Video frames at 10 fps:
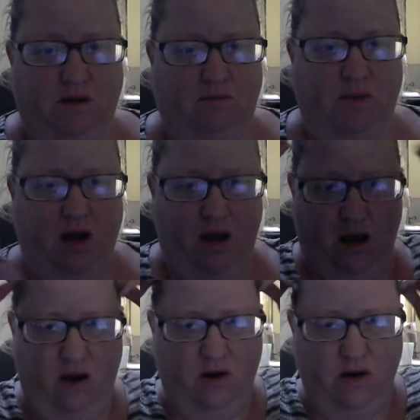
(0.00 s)
My
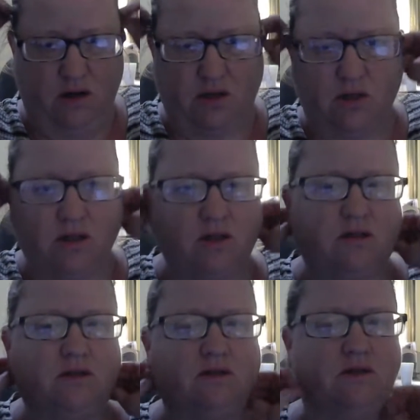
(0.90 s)
hair is
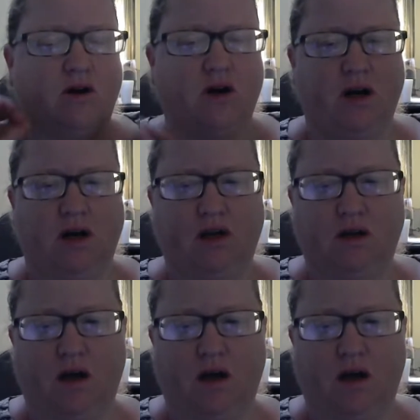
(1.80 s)
just, sorry.